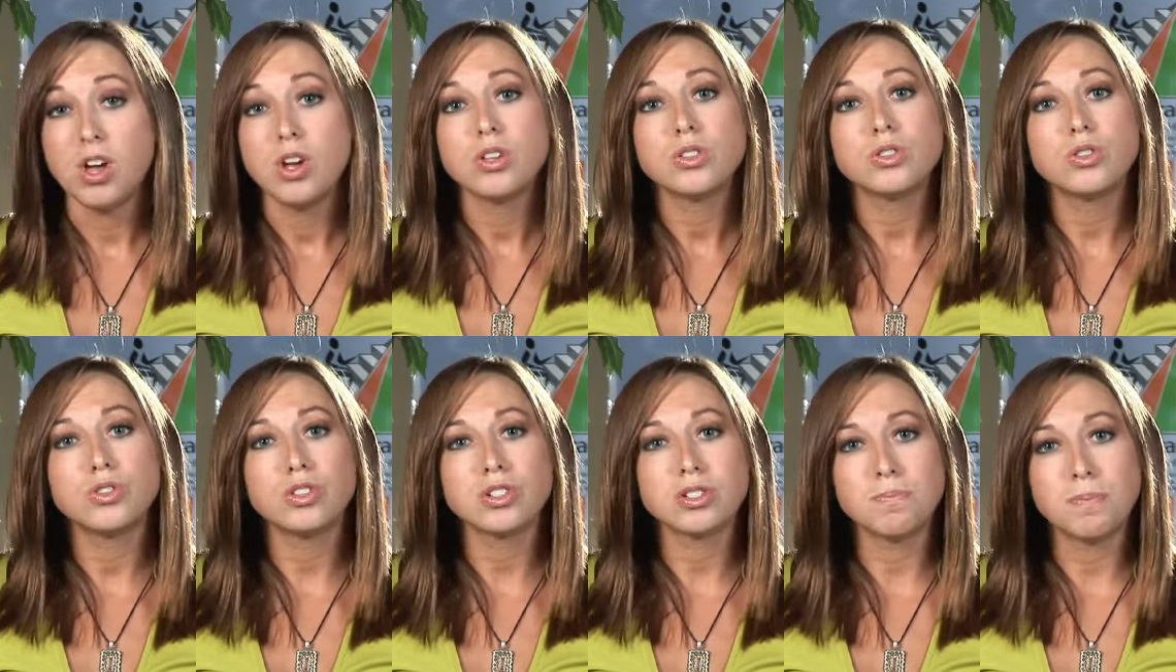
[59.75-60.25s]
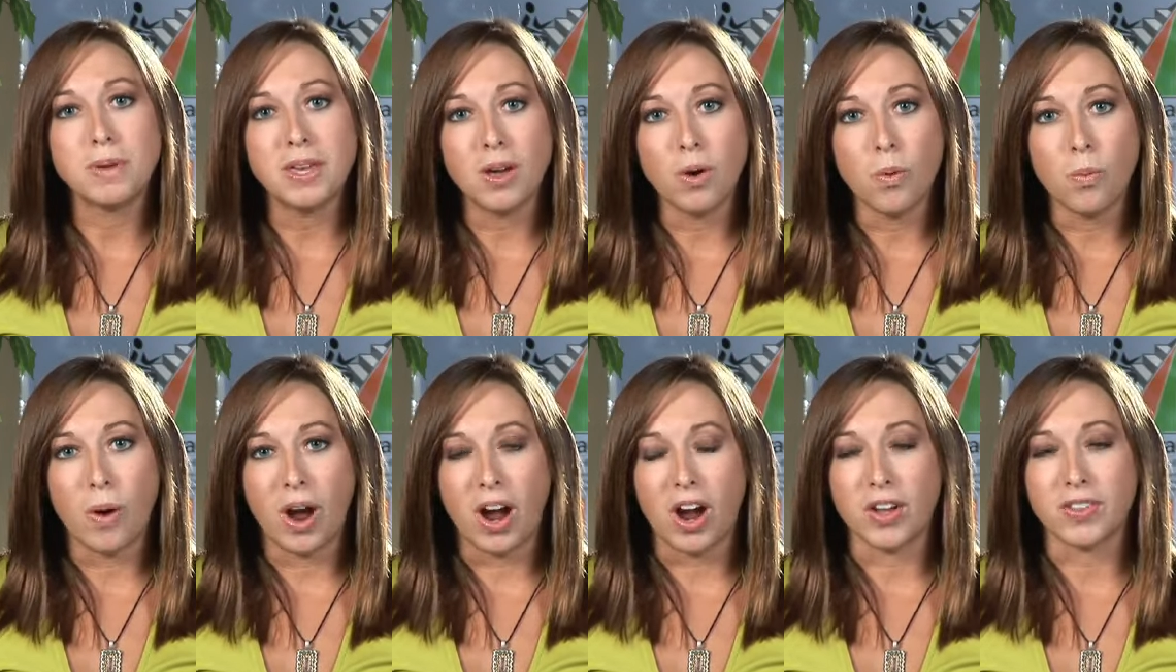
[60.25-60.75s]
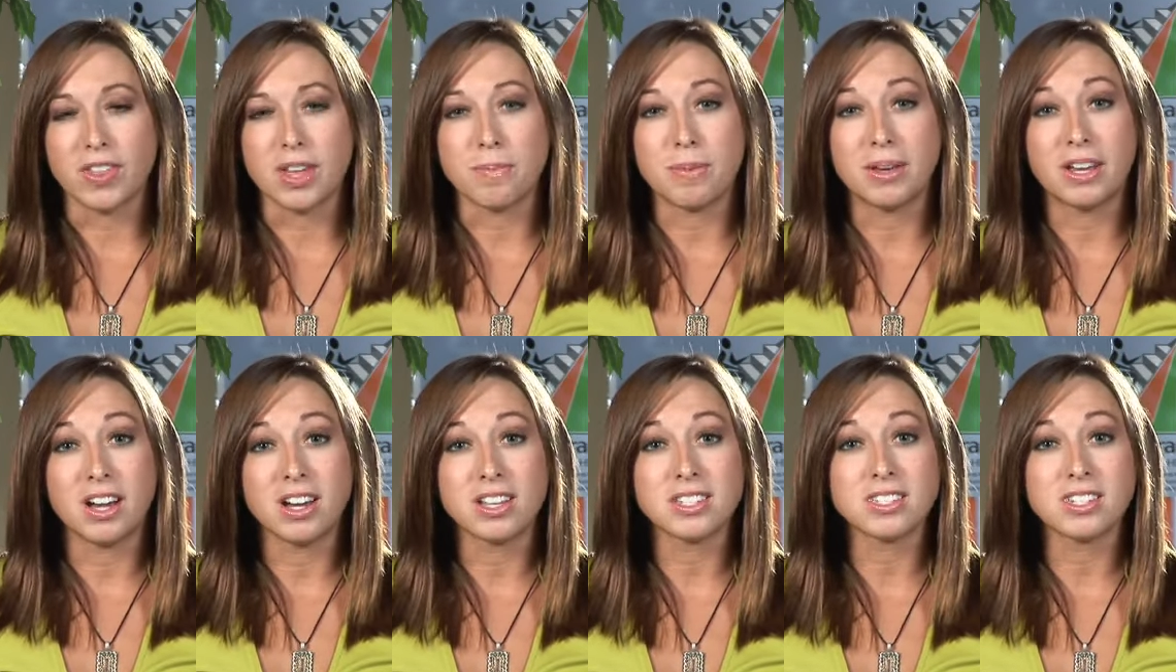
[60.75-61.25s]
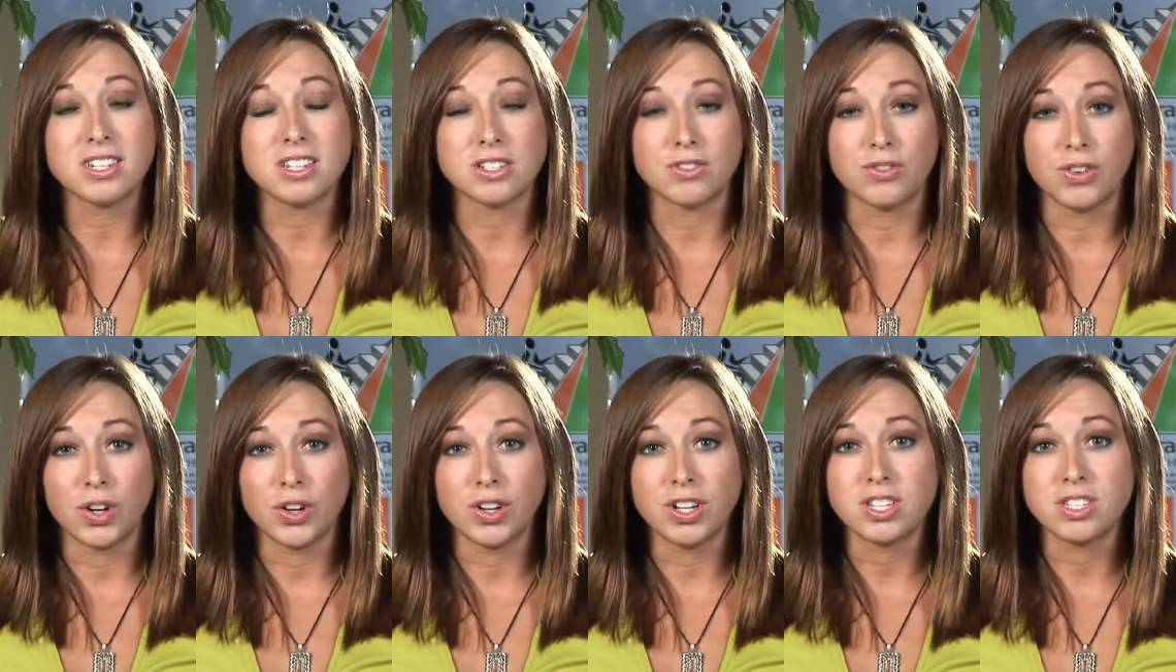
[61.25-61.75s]
So just be aware that because it is
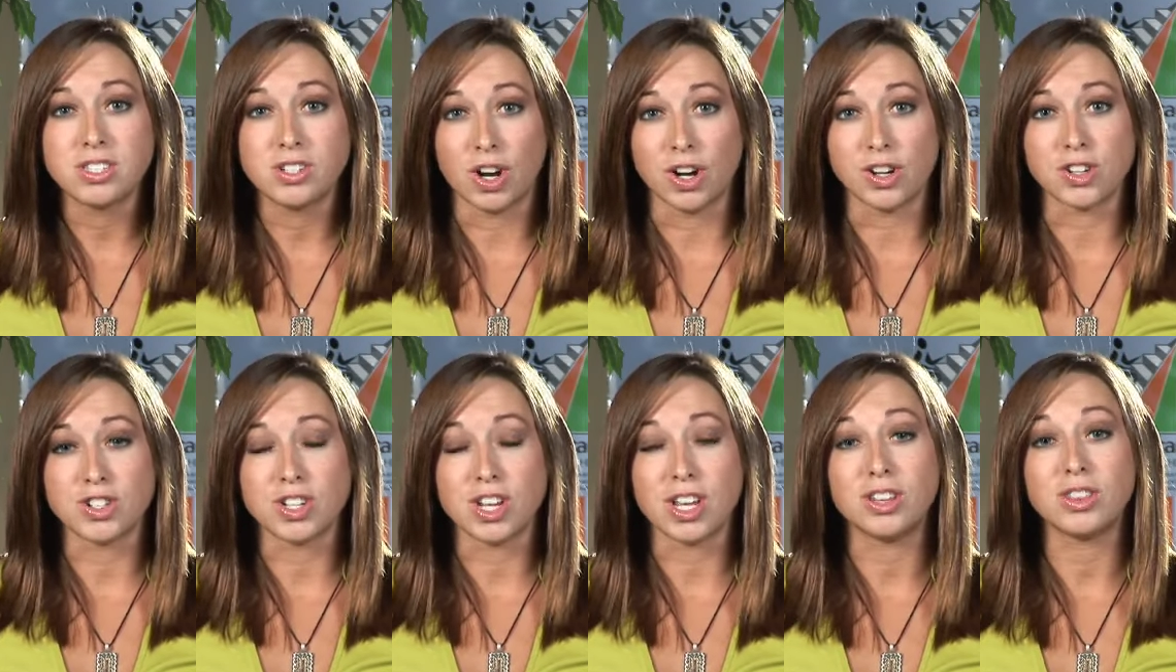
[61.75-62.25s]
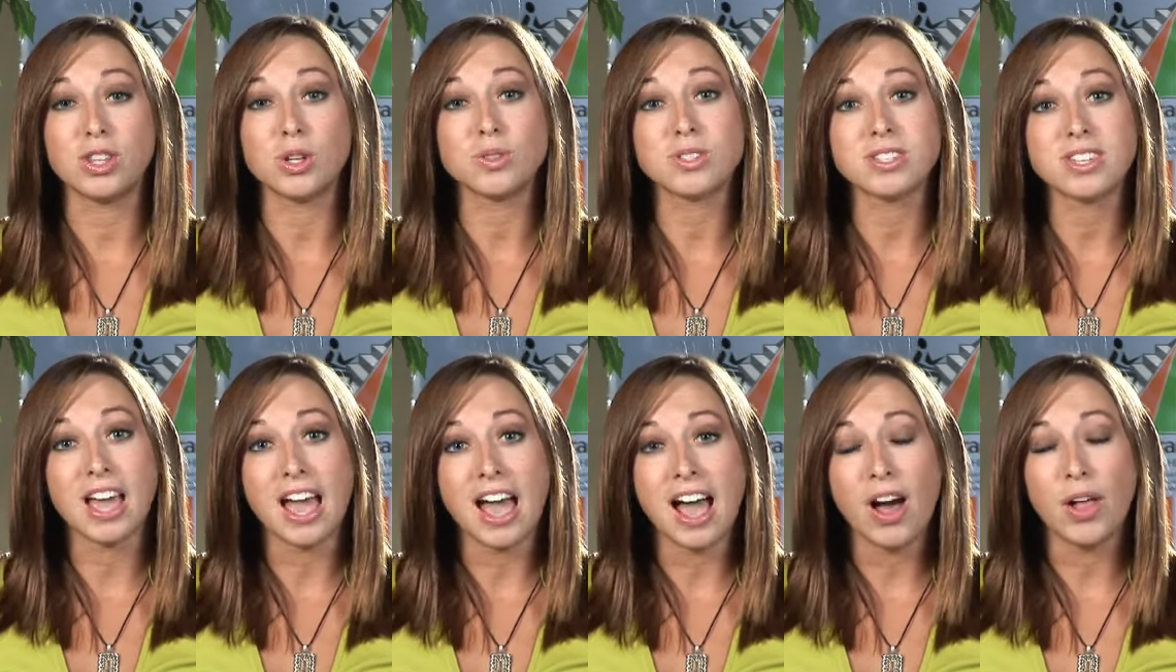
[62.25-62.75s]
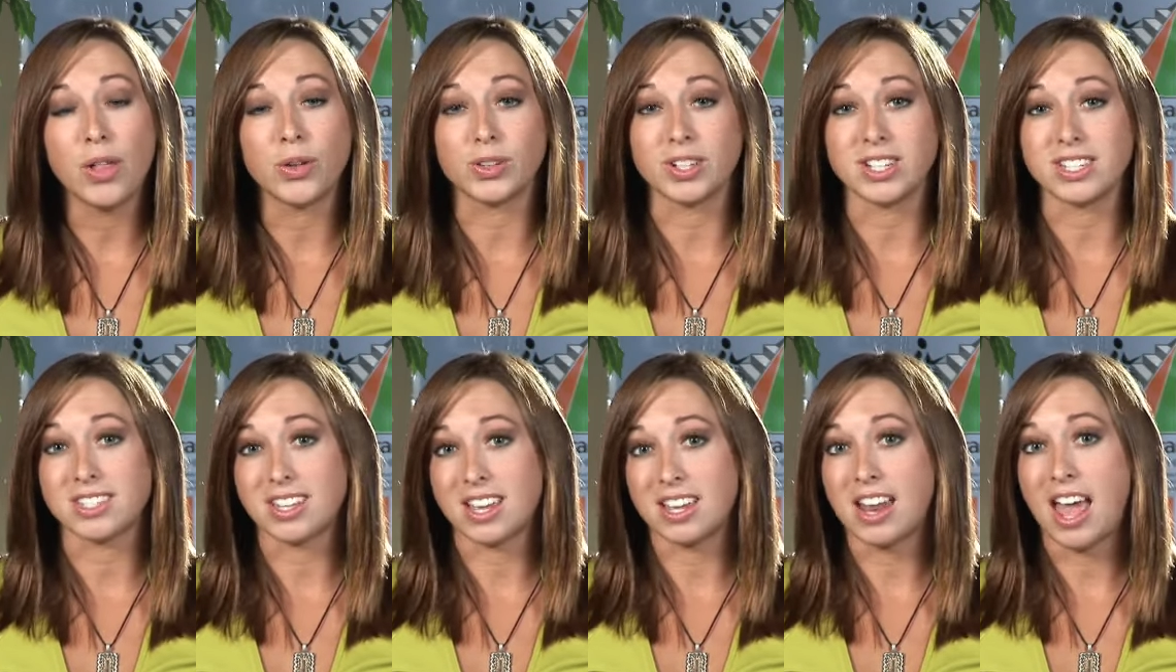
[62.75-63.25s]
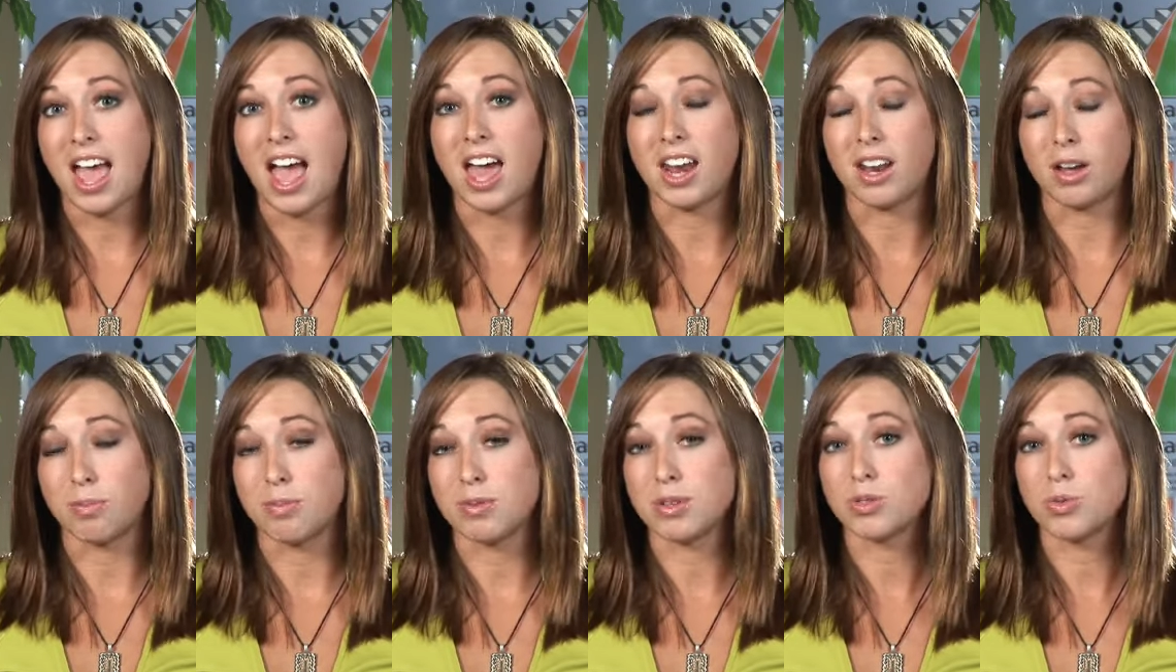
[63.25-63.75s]
very starchy, those calories can add
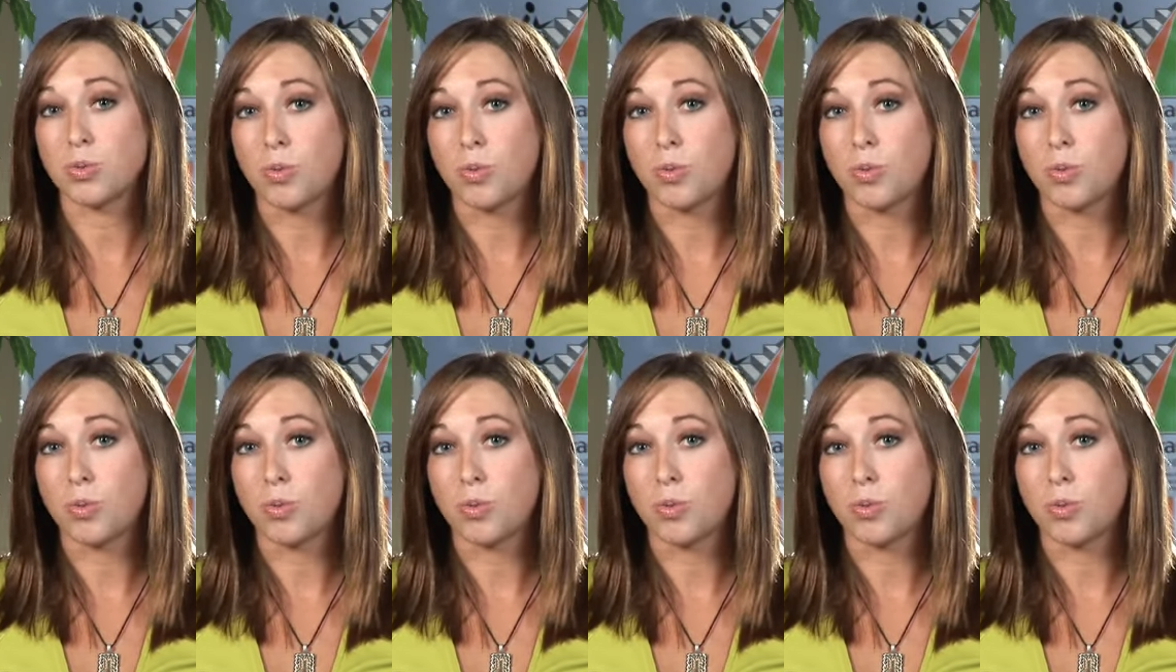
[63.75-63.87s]
up as